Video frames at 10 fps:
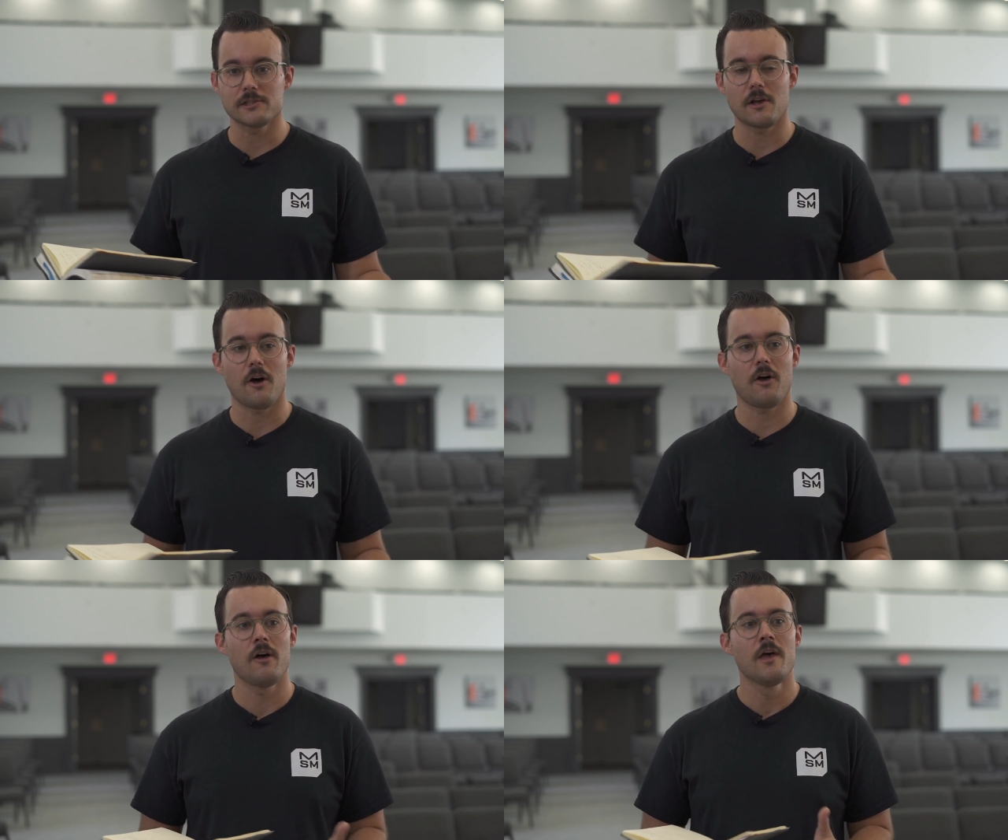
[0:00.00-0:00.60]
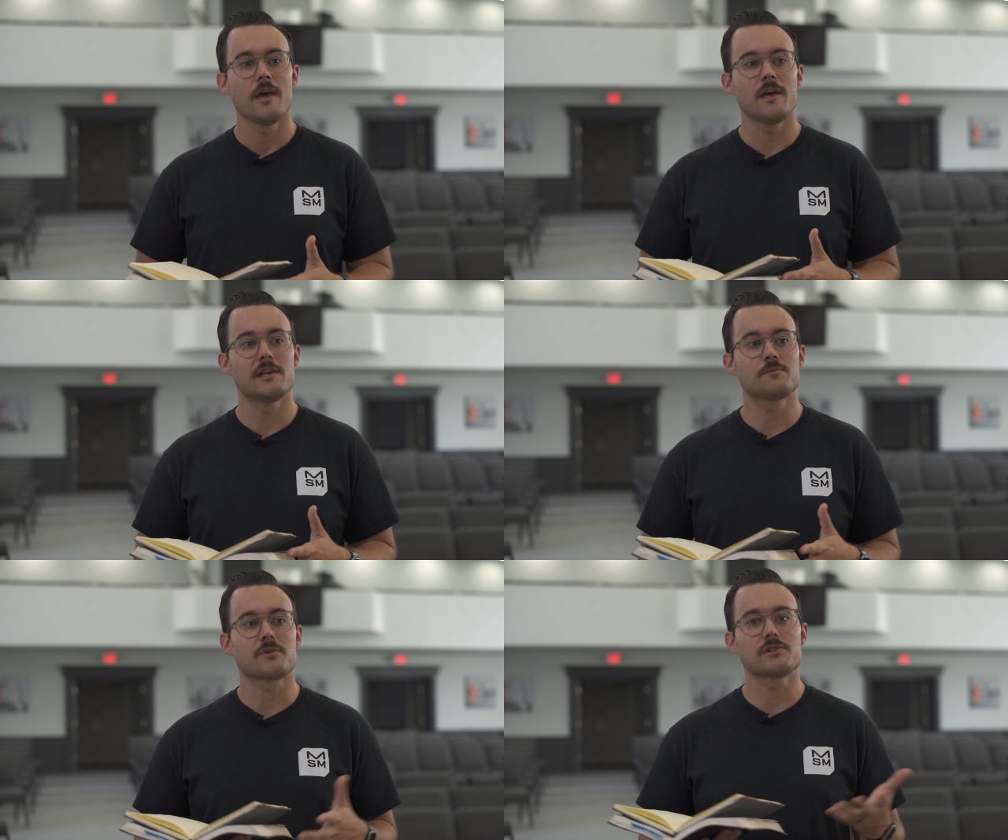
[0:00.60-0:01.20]
Saul
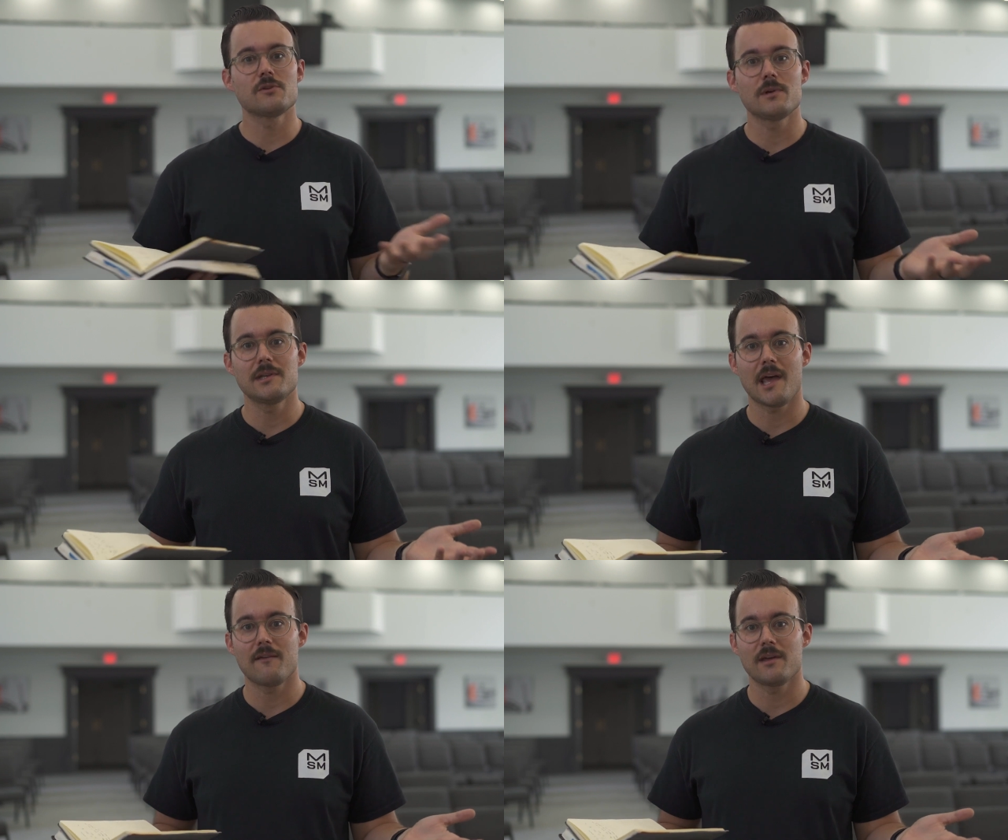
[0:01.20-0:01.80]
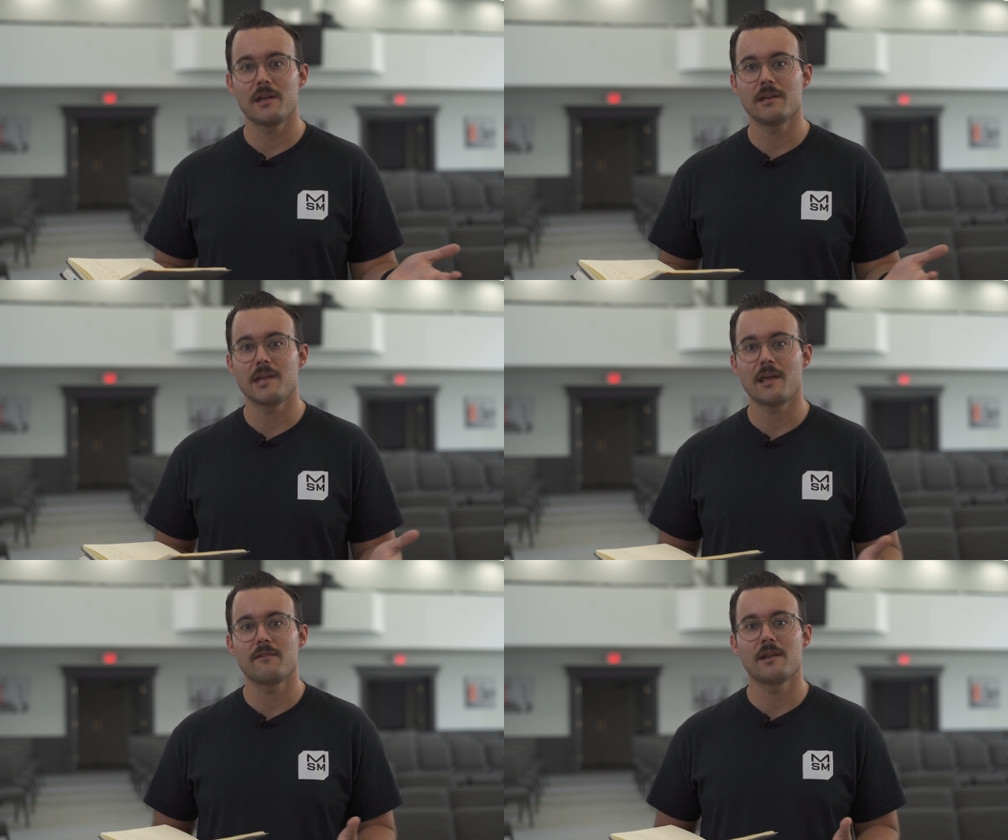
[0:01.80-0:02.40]
is pursuing David.
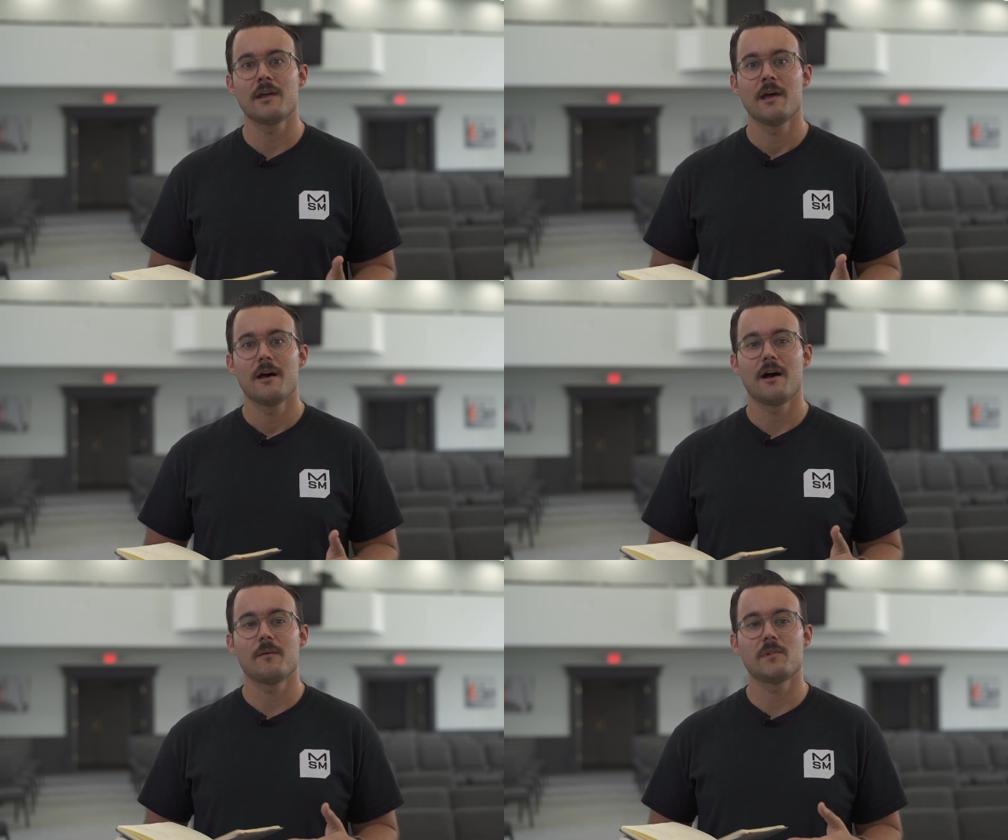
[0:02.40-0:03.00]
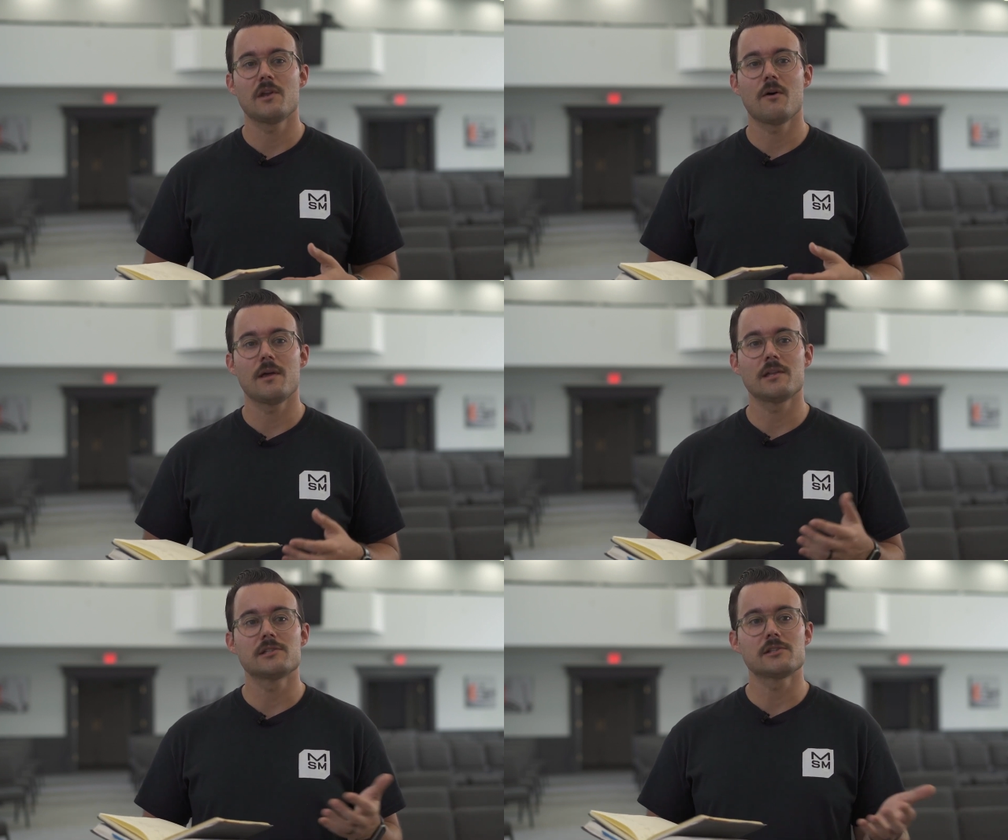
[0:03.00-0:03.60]
David,
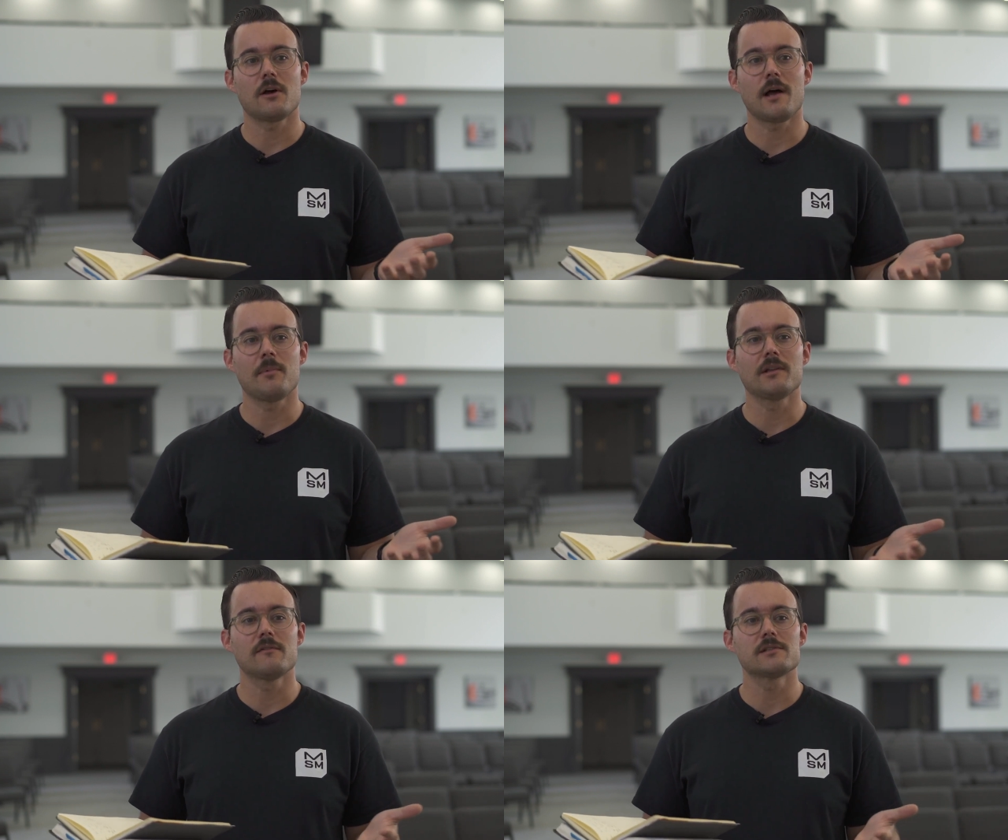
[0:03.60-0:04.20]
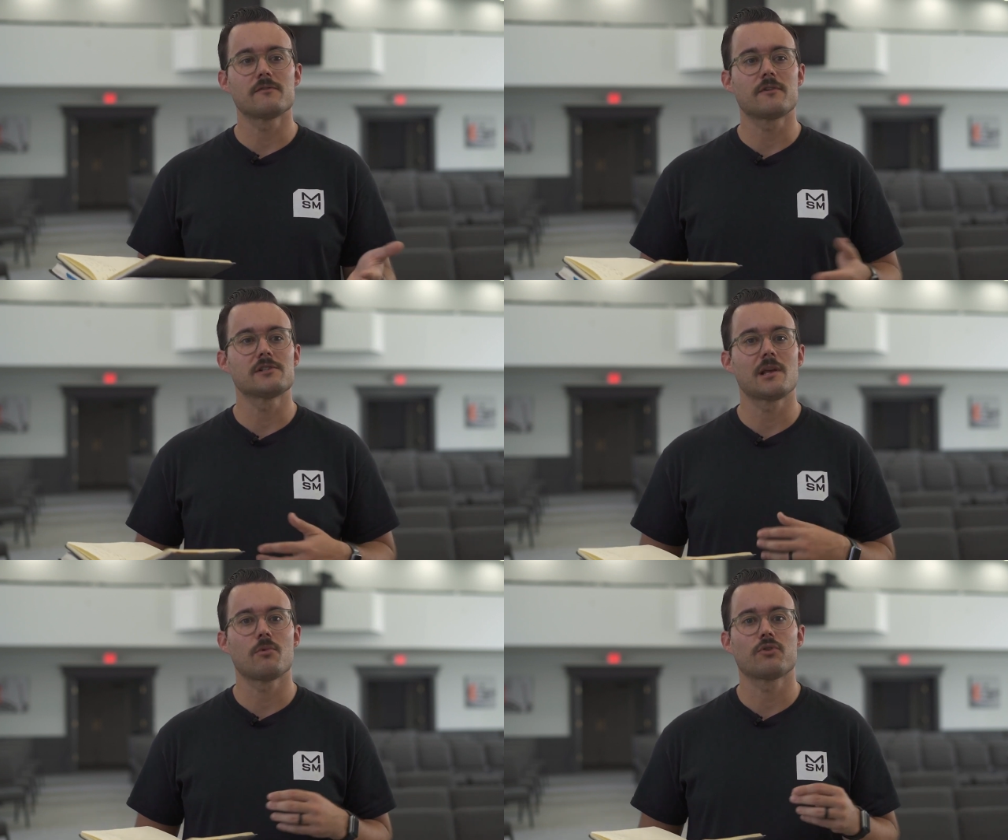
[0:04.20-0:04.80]
in Psalm, I believe it's in 1
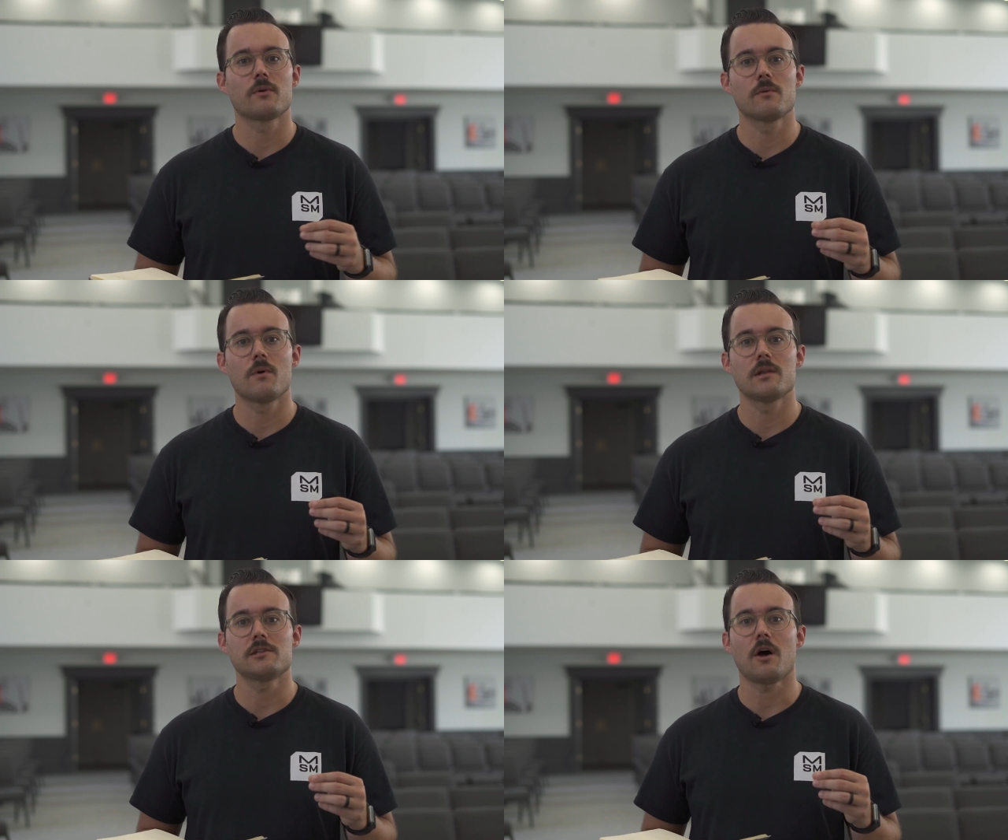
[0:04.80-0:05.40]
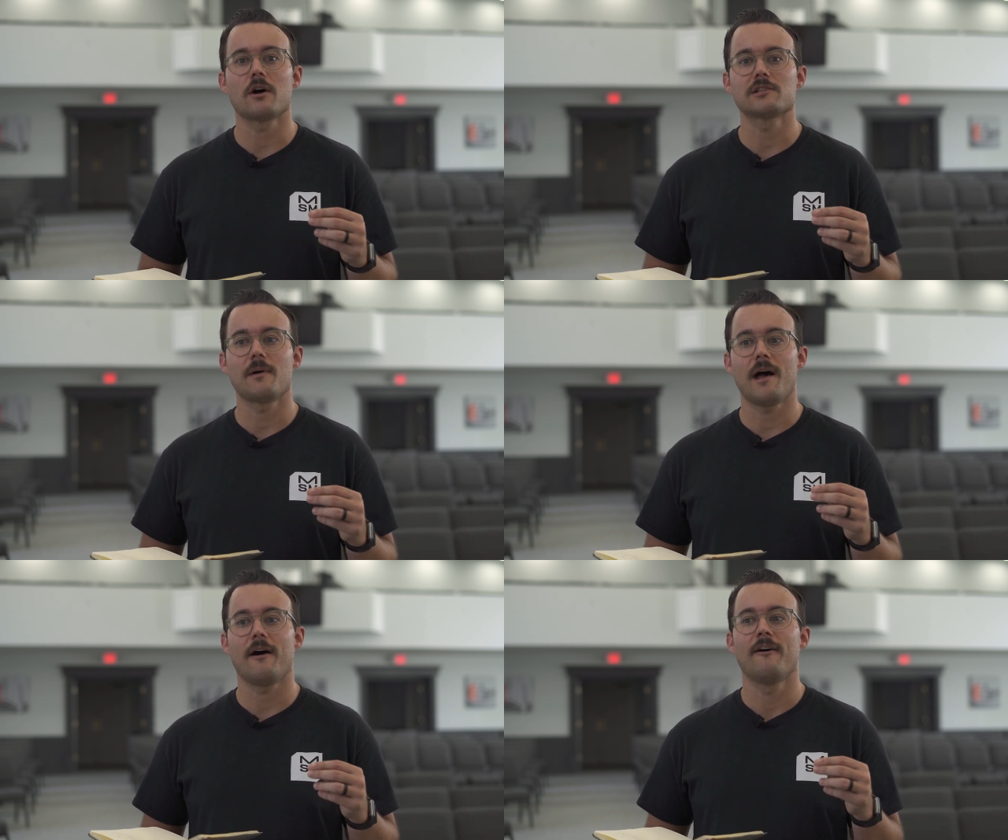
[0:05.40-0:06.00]
Samuel 21, talks
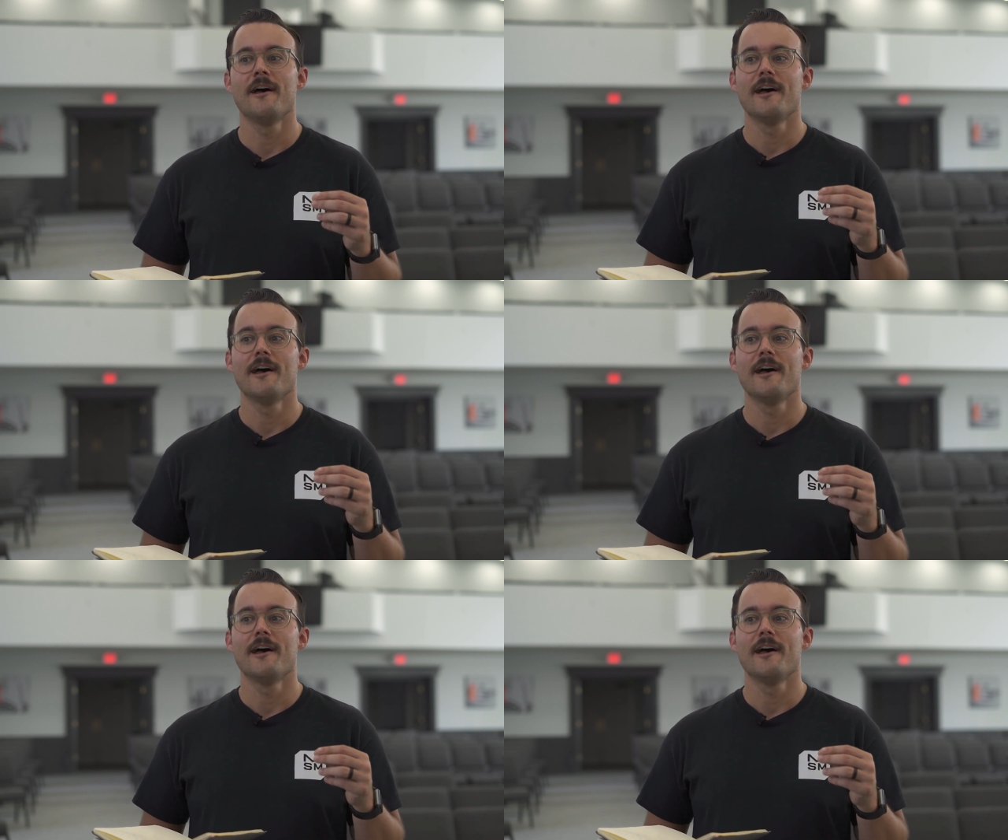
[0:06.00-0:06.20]
about how